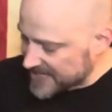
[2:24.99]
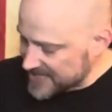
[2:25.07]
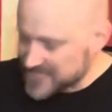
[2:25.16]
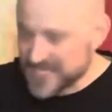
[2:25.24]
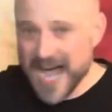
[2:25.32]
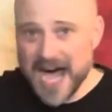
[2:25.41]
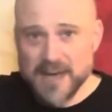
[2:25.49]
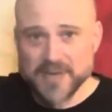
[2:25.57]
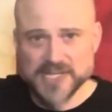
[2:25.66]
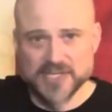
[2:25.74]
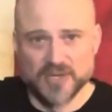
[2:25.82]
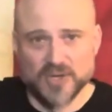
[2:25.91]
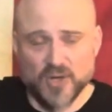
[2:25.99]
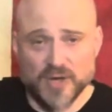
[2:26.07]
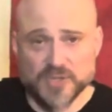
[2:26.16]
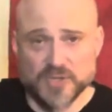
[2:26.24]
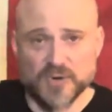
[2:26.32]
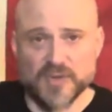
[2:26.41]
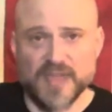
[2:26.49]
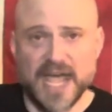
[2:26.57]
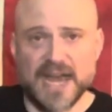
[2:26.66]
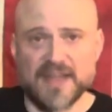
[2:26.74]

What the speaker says: He's not, but he's a little closer to that.